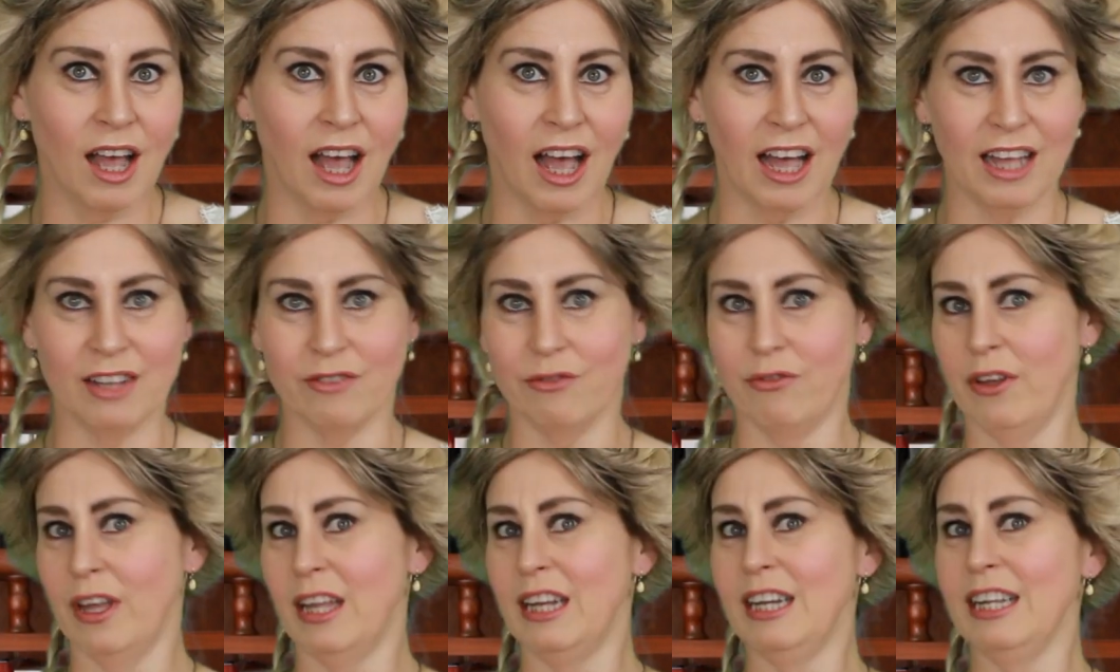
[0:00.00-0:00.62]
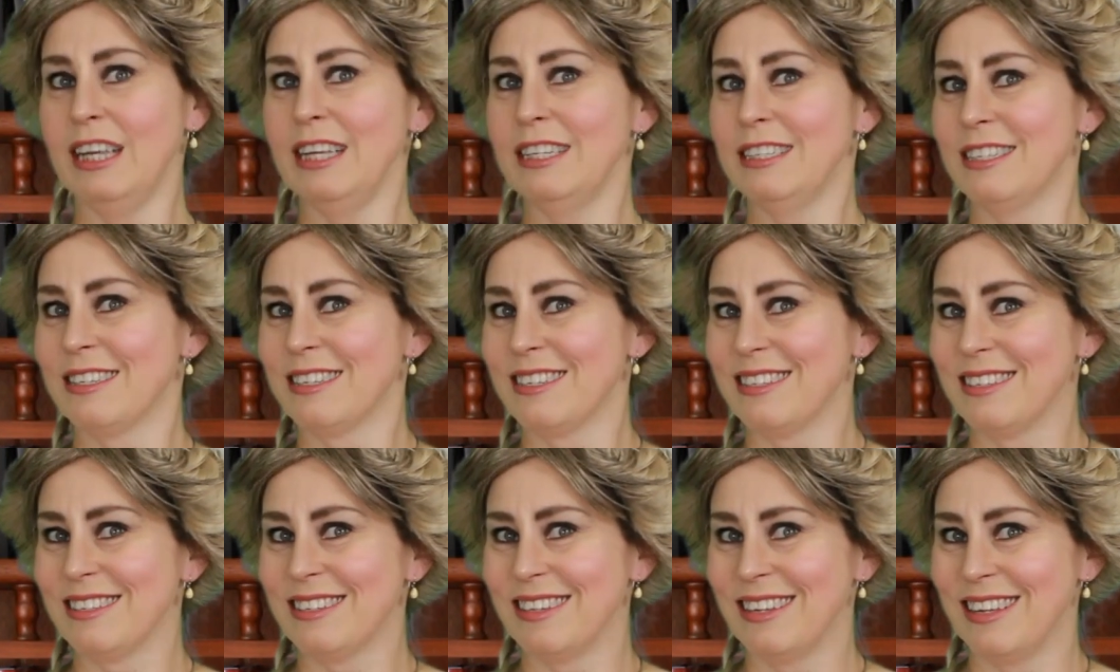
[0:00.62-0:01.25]
And
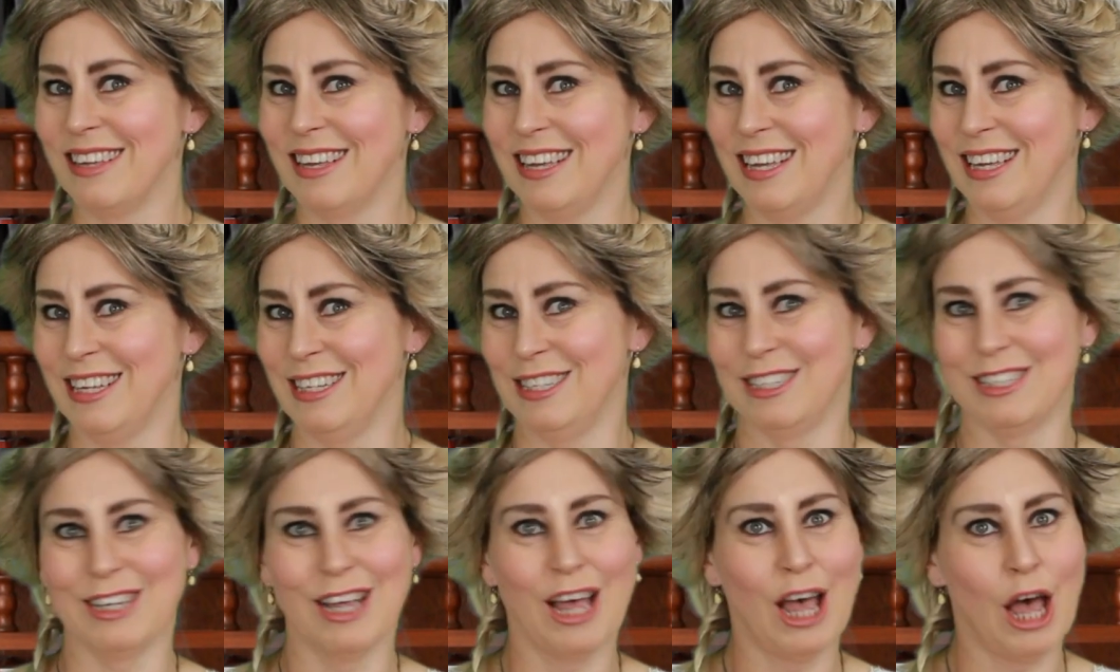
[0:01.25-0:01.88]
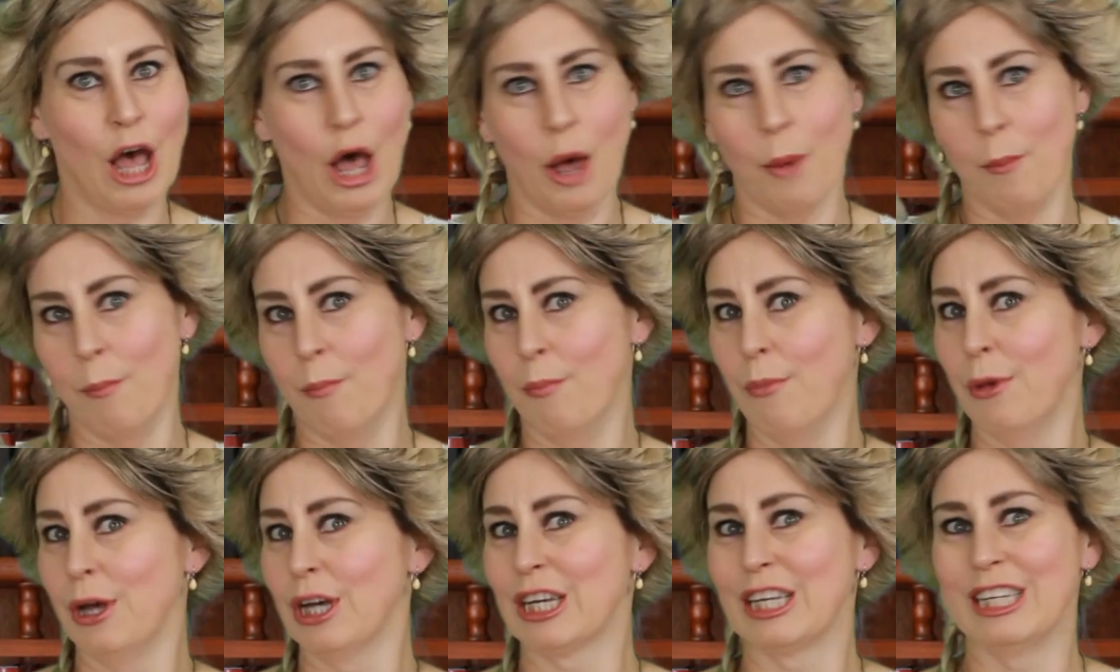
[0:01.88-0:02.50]
Venice is
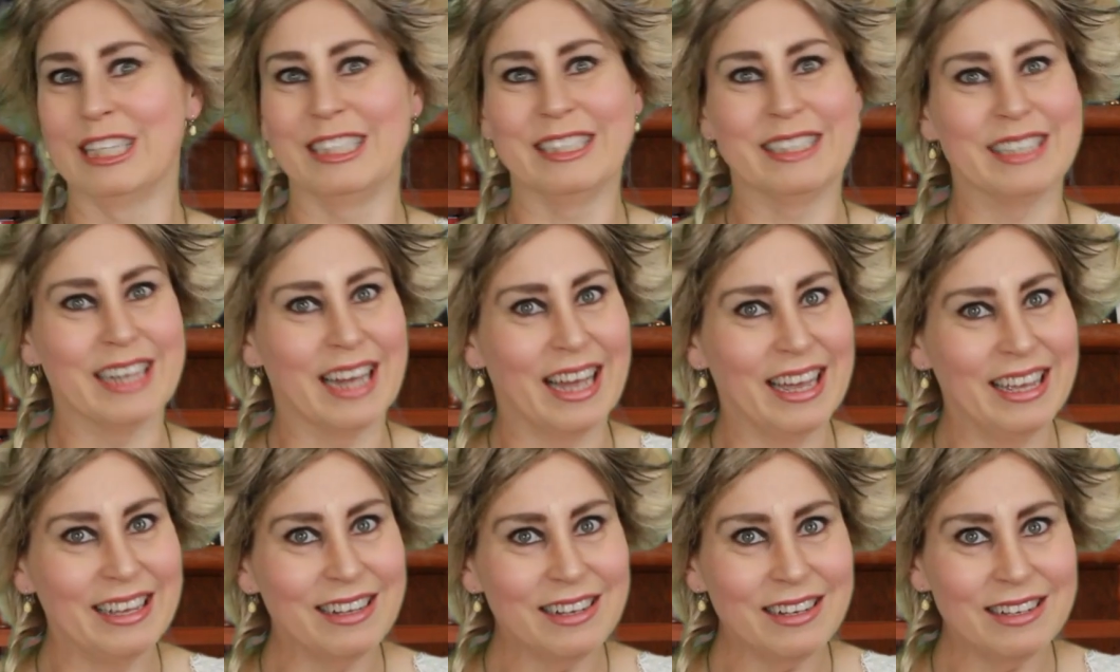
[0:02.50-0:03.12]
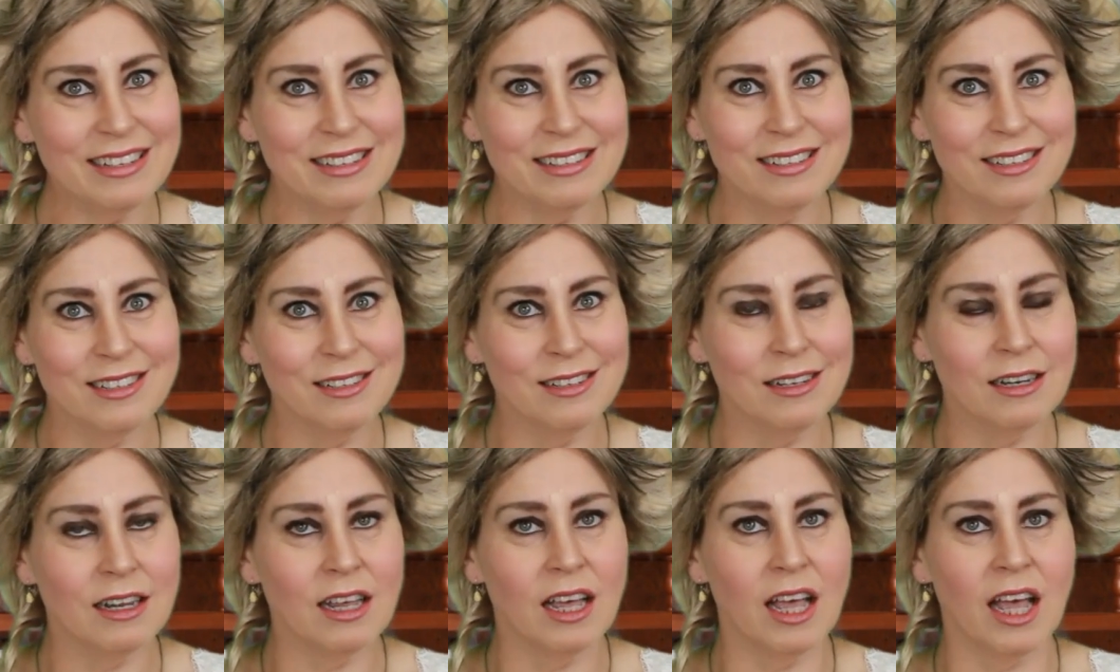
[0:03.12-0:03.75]
mercantile.
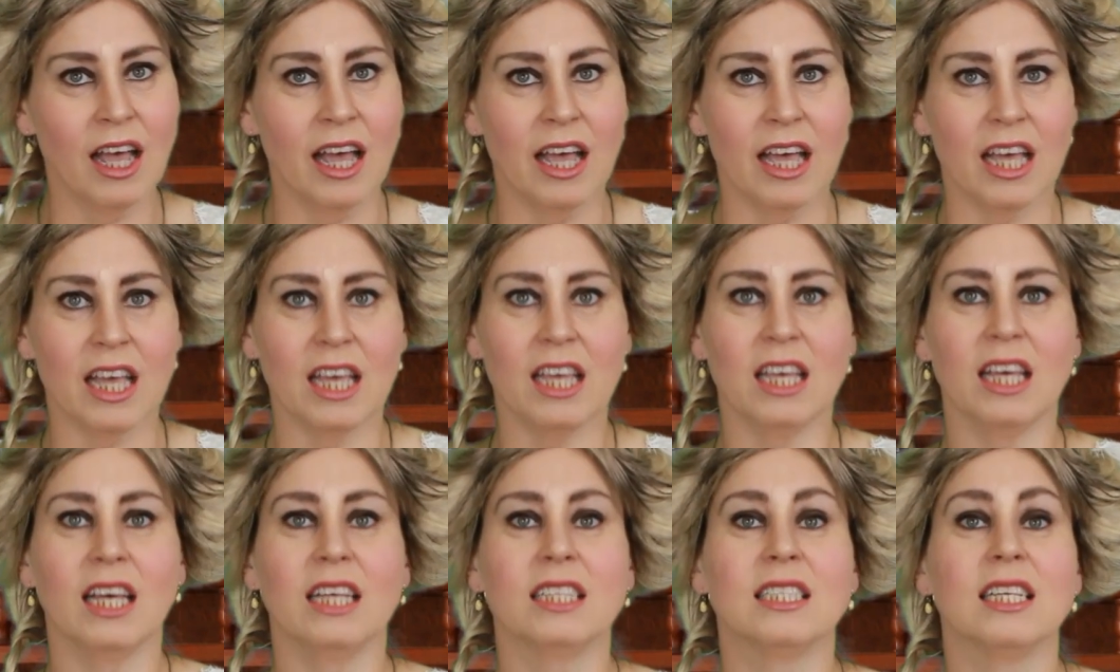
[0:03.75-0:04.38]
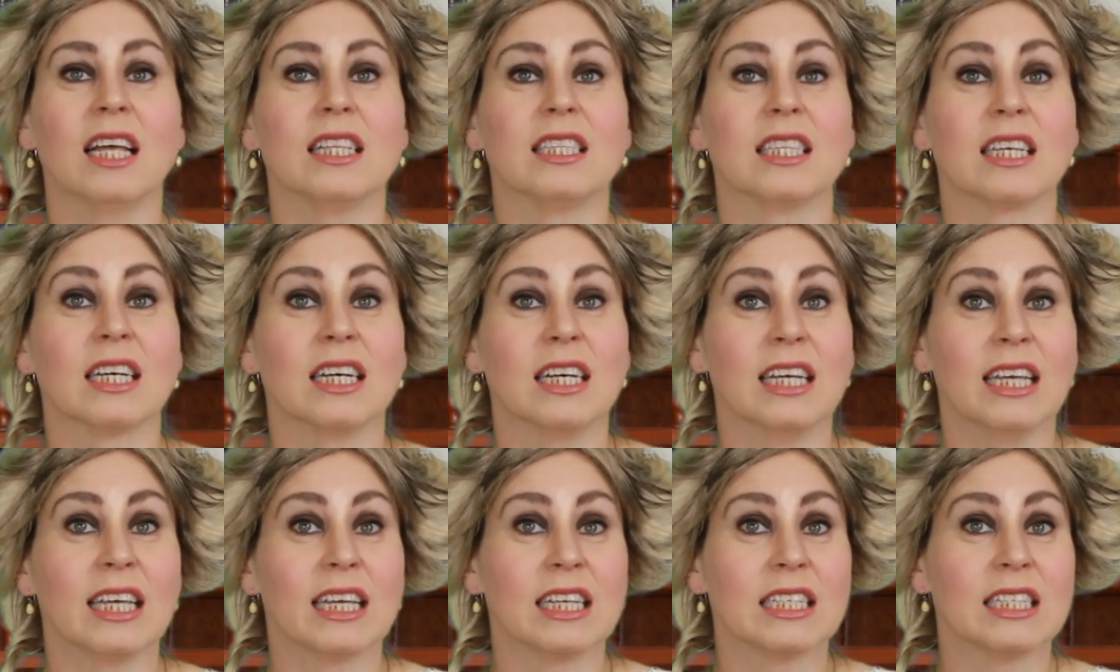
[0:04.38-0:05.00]
He is a
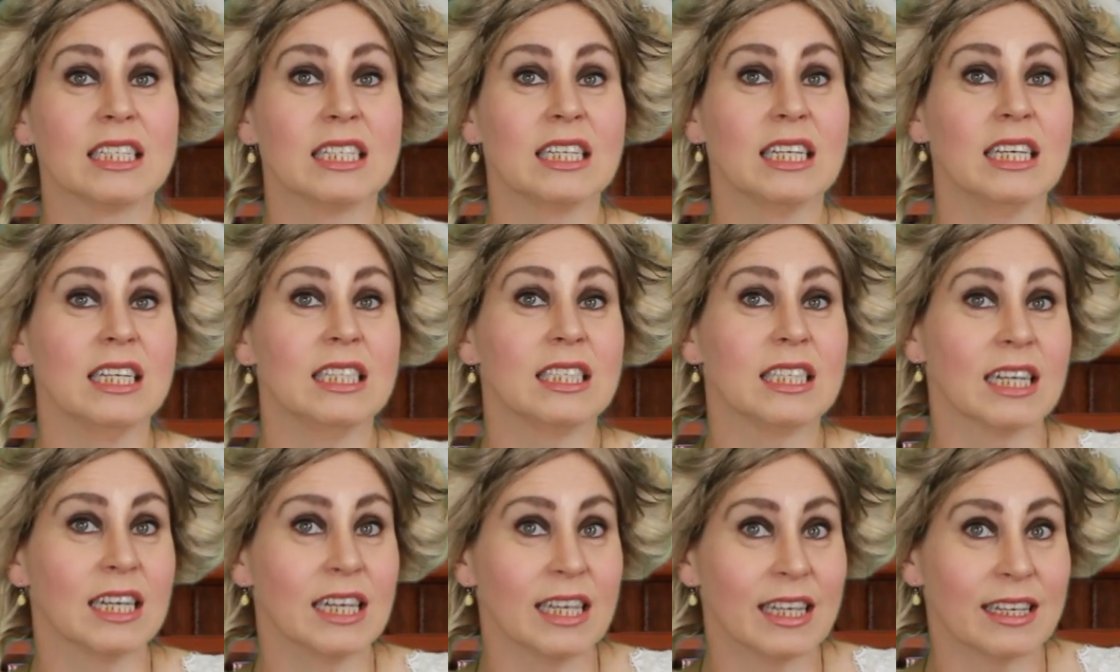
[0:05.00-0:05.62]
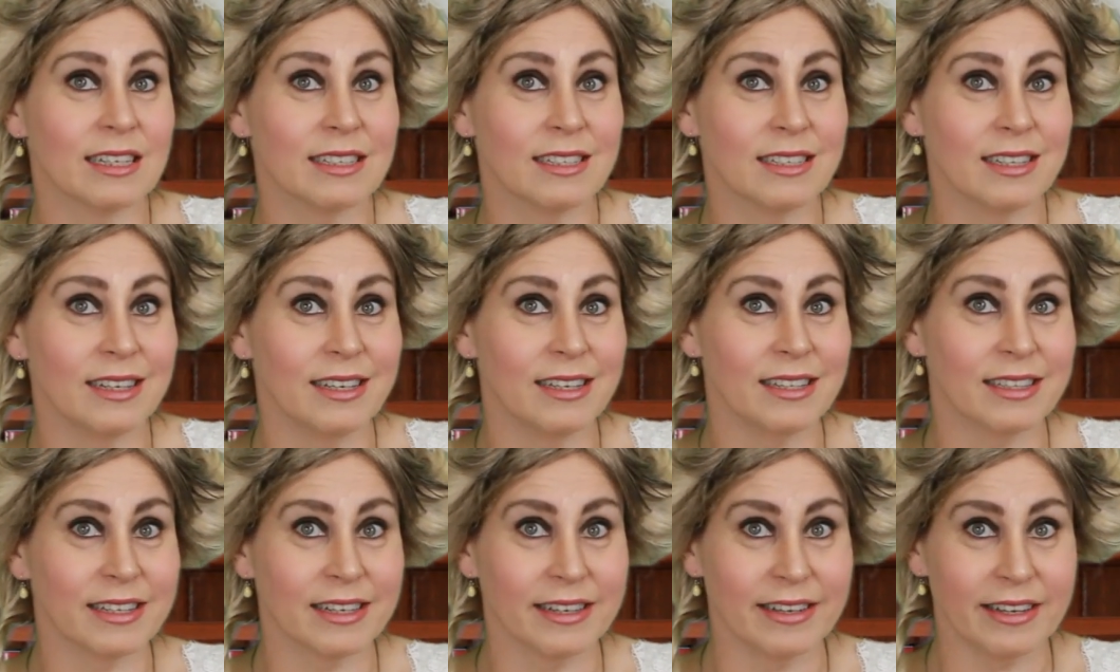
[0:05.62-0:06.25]
tricksy
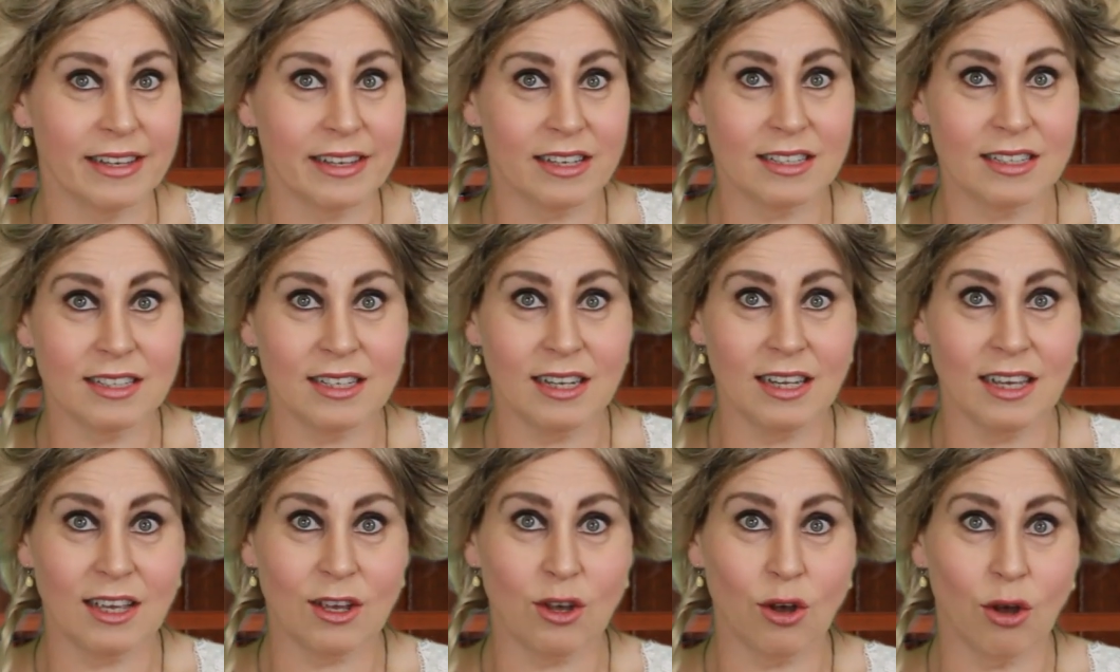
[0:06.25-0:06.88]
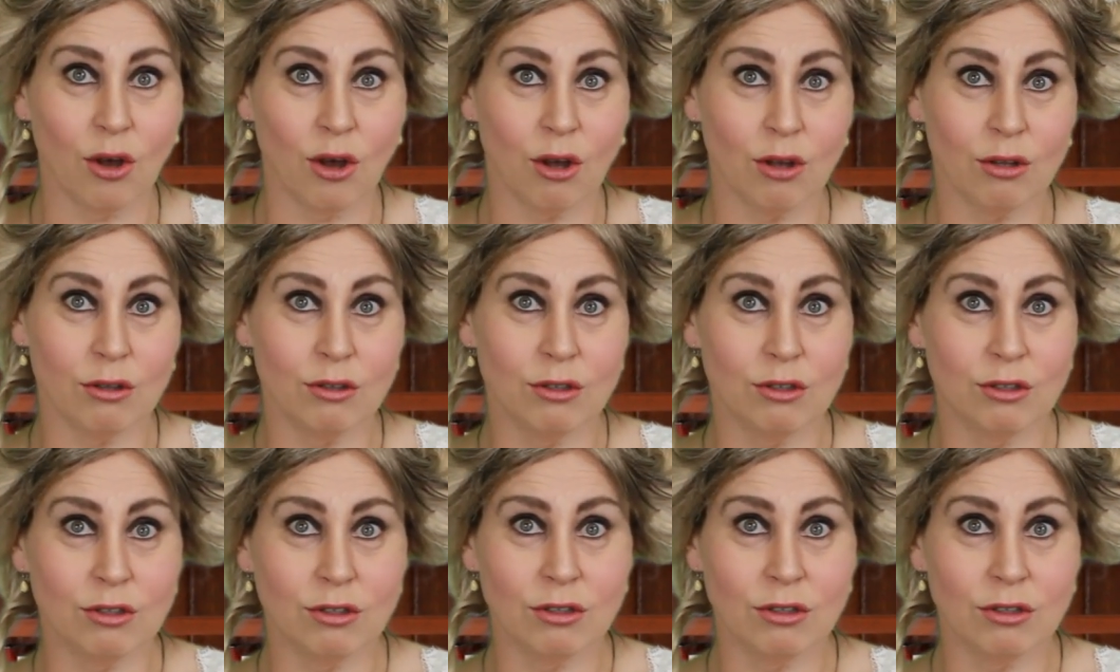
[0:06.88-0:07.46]
god.